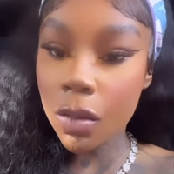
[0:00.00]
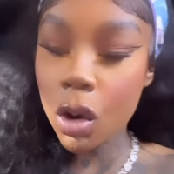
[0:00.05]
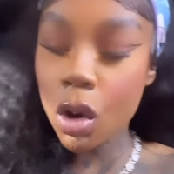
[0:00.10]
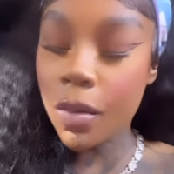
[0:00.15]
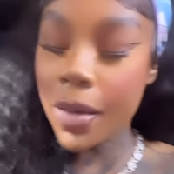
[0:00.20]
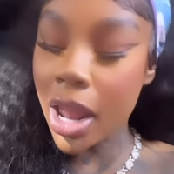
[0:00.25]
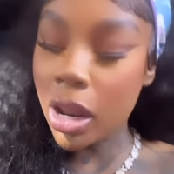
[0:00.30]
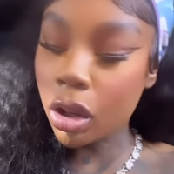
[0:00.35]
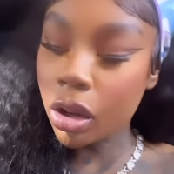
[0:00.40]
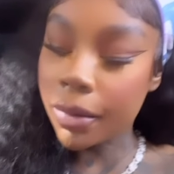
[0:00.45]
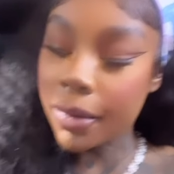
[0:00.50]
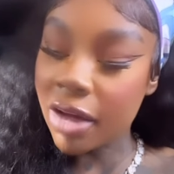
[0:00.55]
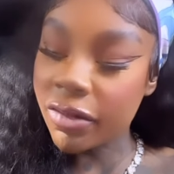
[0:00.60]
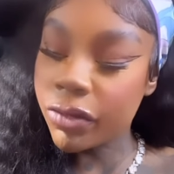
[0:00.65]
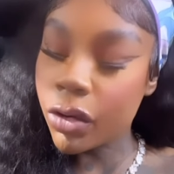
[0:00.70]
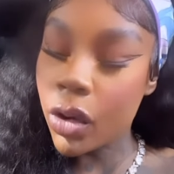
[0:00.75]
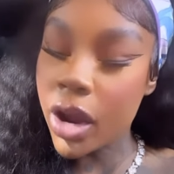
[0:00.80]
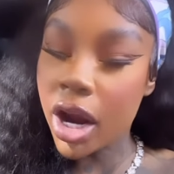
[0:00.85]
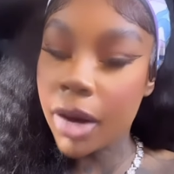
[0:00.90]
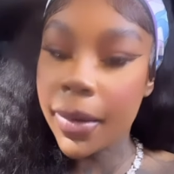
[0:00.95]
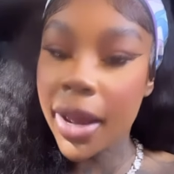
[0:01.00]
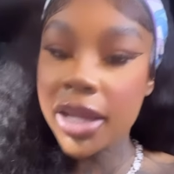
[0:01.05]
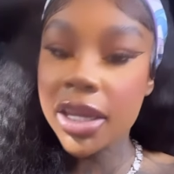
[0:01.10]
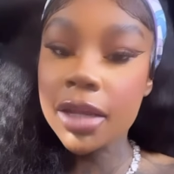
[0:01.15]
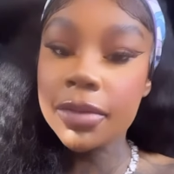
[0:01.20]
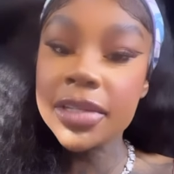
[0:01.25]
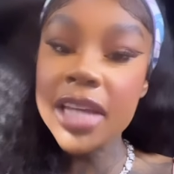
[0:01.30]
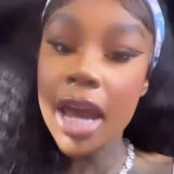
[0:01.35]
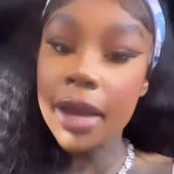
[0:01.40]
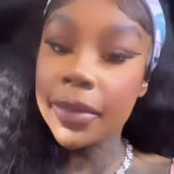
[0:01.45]
Well, a lot of you
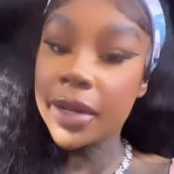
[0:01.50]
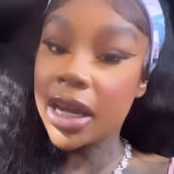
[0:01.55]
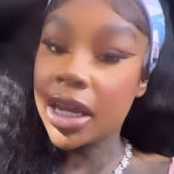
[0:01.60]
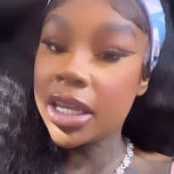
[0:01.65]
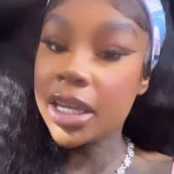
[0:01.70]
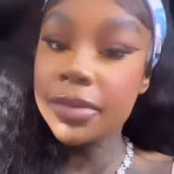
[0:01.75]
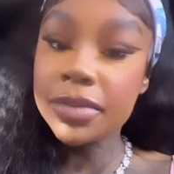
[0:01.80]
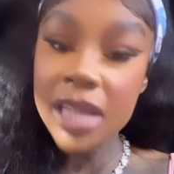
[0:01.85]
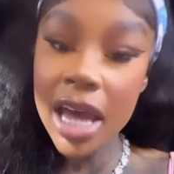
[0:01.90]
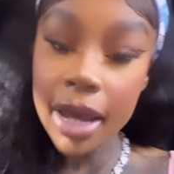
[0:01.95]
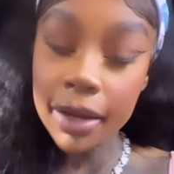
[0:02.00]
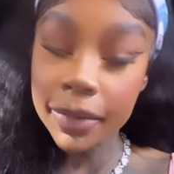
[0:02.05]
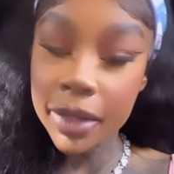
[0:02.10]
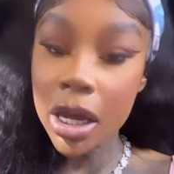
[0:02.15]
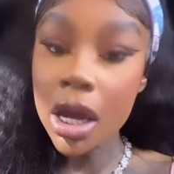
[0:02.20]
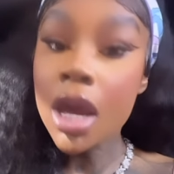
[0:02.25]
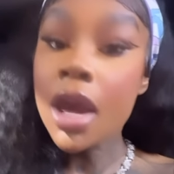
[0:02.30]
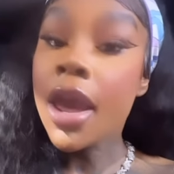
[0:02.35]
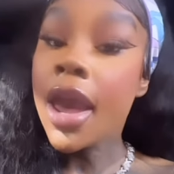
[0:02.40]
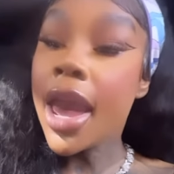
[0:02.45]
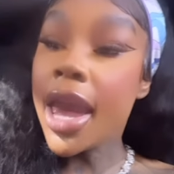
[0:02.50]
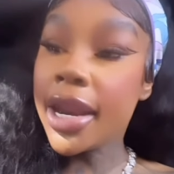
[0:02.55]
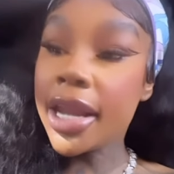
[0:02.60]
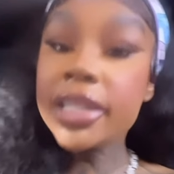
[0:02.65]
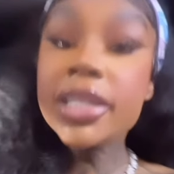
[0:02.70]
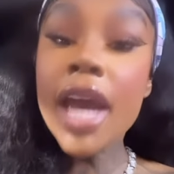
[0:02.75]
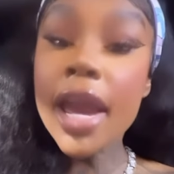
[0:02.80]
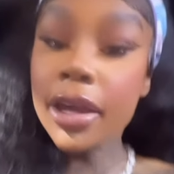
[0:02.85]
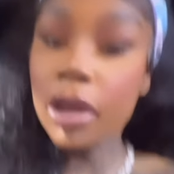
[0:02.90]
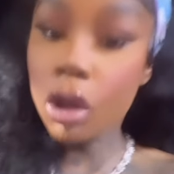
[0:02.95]
guys already know that
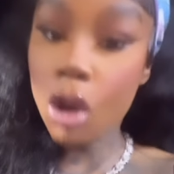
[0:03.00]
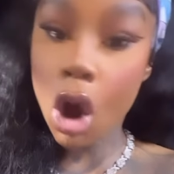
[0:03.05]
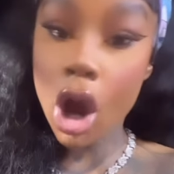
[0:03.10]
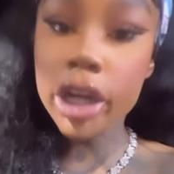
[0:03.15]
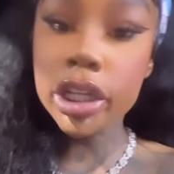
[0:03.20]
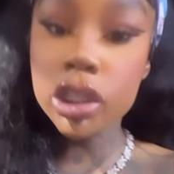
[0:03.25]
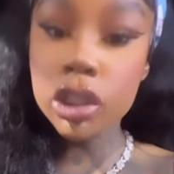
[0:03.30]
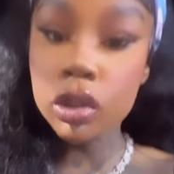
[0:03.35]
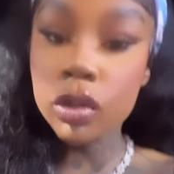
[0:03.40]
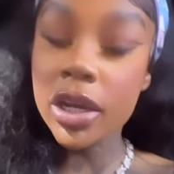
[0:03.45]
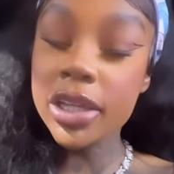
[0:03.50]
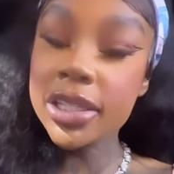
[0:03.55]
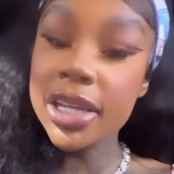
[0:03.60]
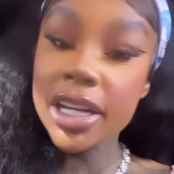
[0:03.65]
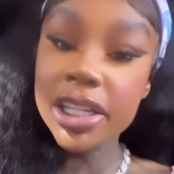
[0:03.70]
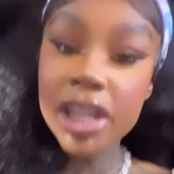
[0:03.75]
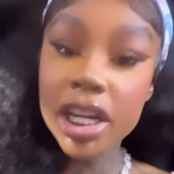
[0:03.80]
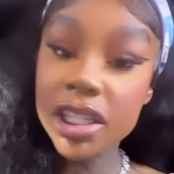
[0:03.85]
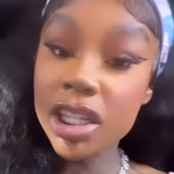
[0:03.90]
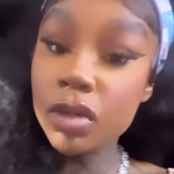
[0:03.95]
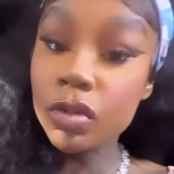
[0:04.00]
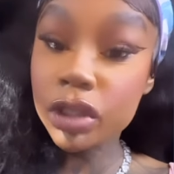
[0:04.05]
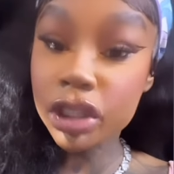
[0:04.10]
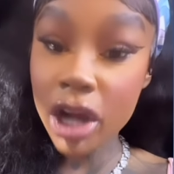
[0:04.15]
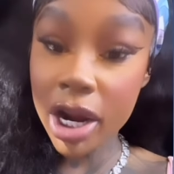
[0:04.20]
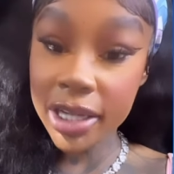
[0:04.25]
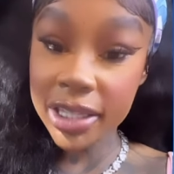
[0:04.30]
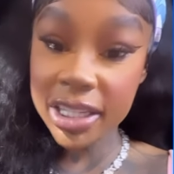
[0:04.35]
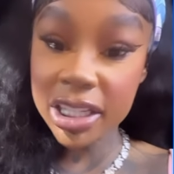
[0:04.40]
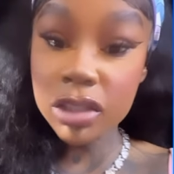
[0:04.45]
Sukihana was arrested a couple of
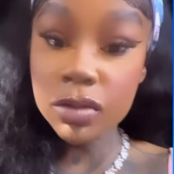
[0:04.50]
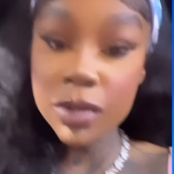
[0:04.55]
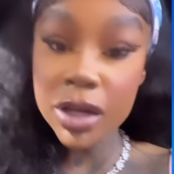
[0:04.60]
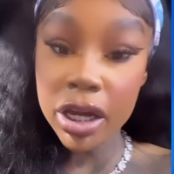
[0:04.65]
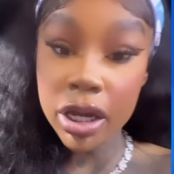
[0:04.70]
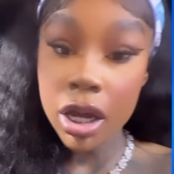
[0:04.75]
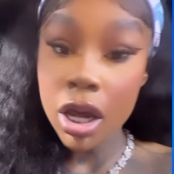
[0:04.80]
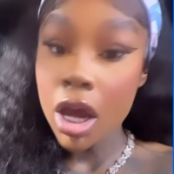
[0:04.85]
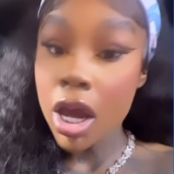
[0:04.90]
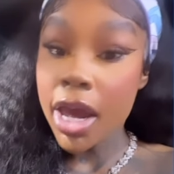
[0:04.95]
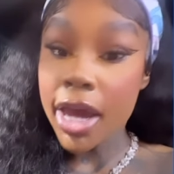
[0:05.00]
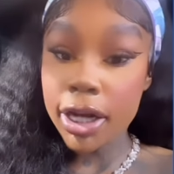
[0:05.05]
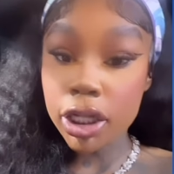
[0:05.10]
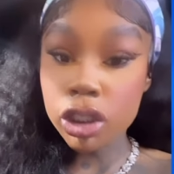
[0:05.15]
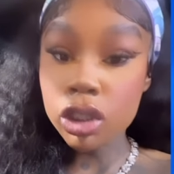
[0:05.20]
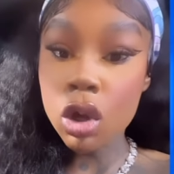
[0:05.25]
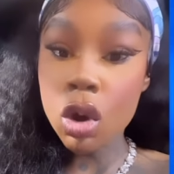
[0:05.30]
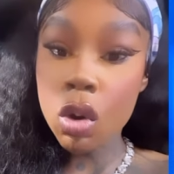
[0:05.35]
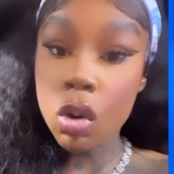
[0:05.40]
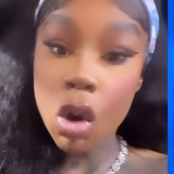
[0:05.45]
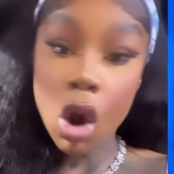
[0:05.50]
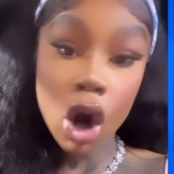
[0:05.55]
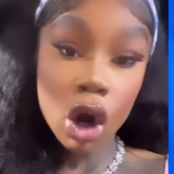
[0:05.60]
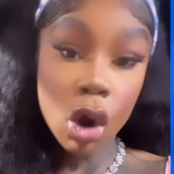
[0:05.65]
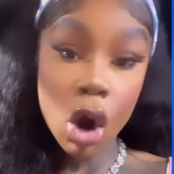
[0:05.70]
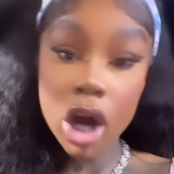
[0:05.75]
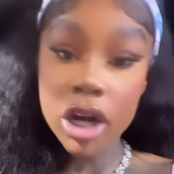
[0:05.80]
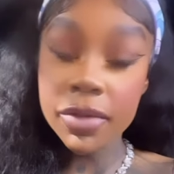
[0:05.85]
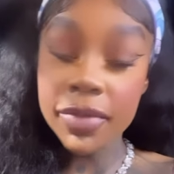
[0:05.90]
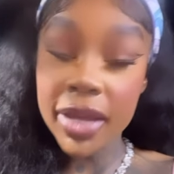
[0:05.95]
days ago, and she was
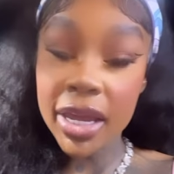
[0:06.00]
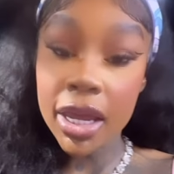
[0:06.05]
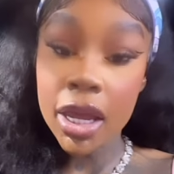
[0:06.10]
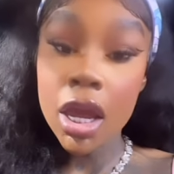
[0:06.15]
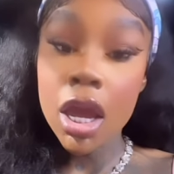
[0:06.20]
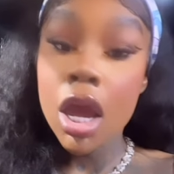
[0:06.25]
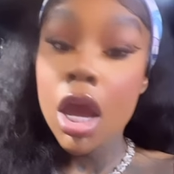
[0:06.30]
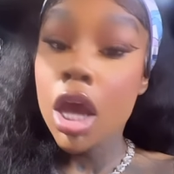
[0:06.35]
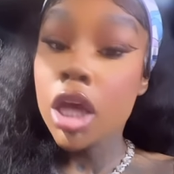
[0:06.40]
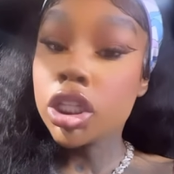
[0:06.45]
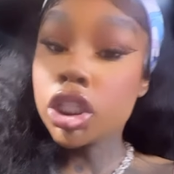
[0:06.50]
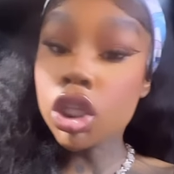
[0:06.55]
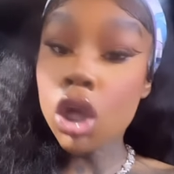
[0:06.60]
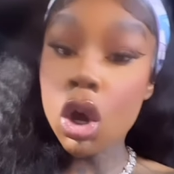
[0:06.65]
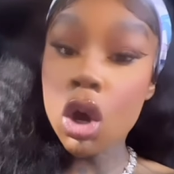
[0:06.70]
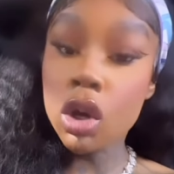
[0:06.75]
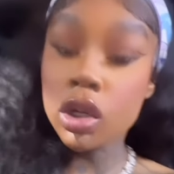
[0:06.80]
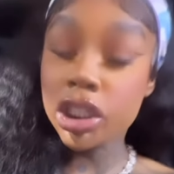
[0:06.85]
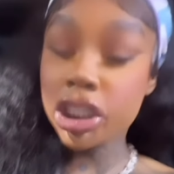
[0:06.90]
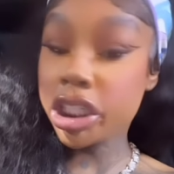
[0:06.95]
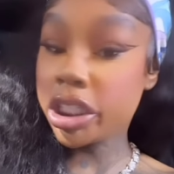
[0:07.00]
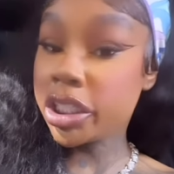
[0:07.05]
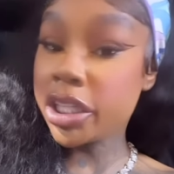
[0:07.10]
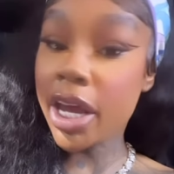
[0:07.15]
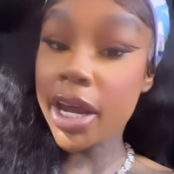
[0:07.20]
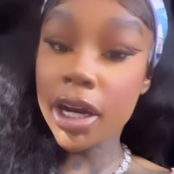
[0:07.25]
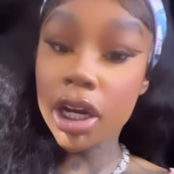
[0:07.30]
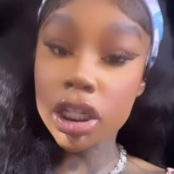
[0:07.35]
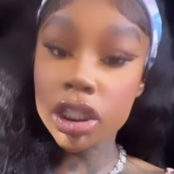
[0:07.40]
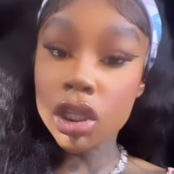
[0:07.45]
charged with 2 counts of
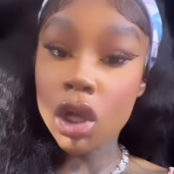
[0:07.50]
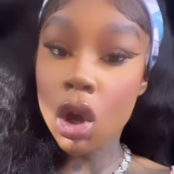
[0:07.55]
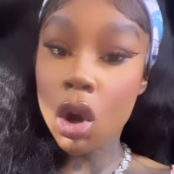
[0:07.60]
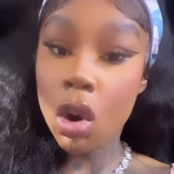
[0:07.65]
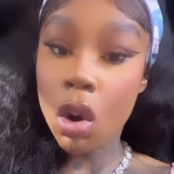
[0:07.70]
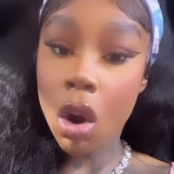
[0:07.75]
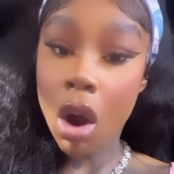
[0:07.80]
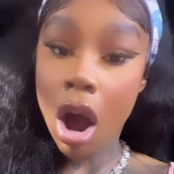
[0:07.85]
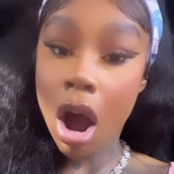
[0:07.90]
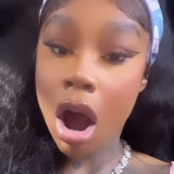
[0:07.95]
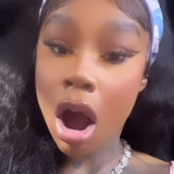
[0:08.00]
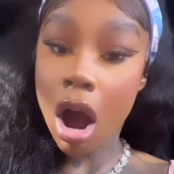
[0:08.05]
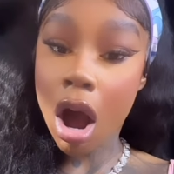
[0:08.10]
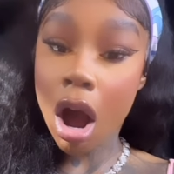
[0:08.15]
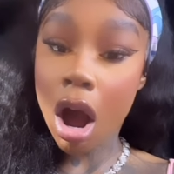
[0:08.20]
possession and intent to